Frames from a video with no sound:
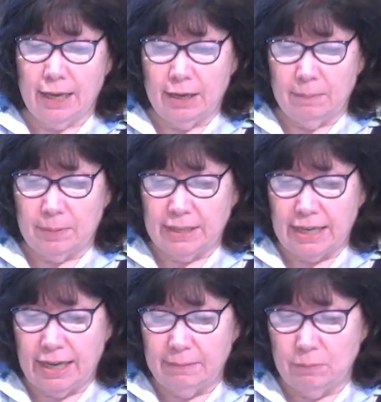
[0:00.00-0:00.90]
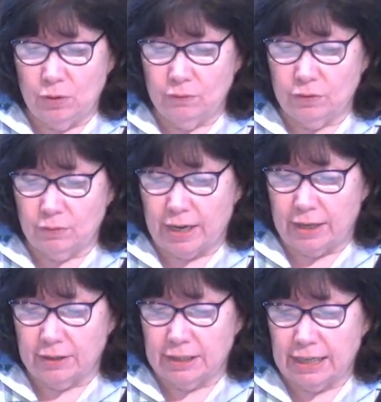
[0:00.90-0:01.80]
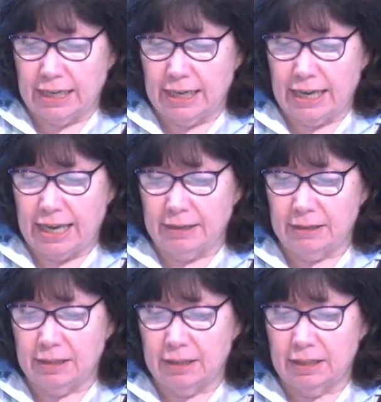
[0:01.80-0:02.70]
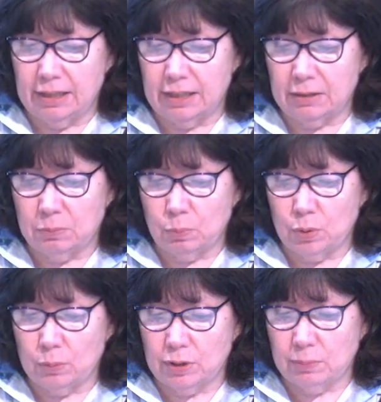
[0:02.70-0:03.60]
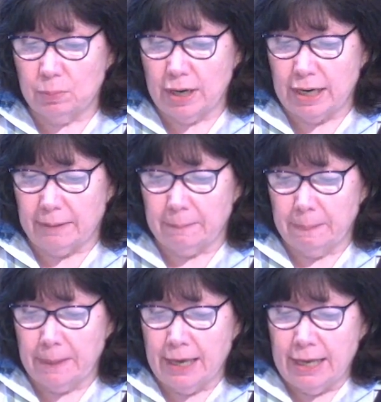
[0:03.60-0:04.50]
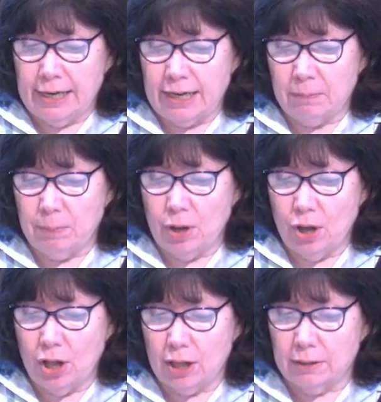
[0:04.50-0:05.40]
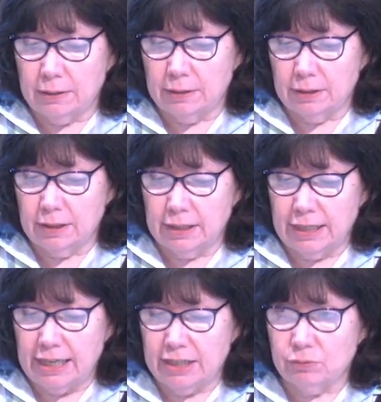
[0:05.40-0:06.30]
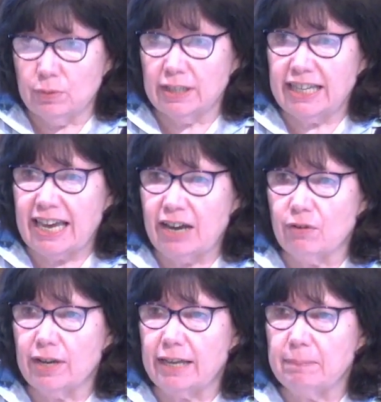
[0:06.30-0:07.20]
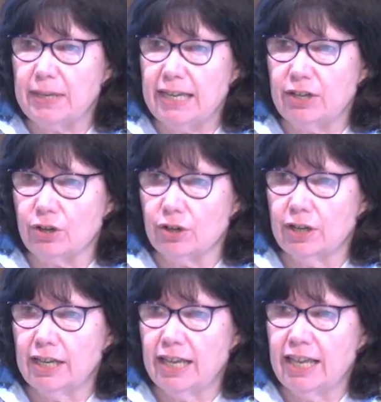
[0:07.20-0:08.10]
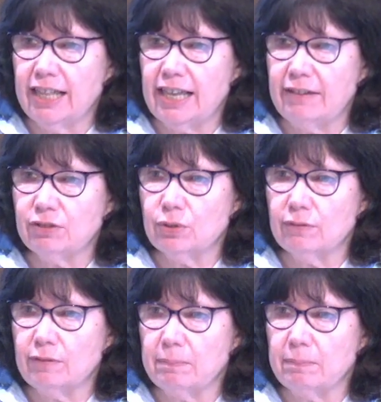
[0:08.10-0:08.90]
But they had moved around, and this word was spreading. Now, Paul is really angry at Peter. They have sort of a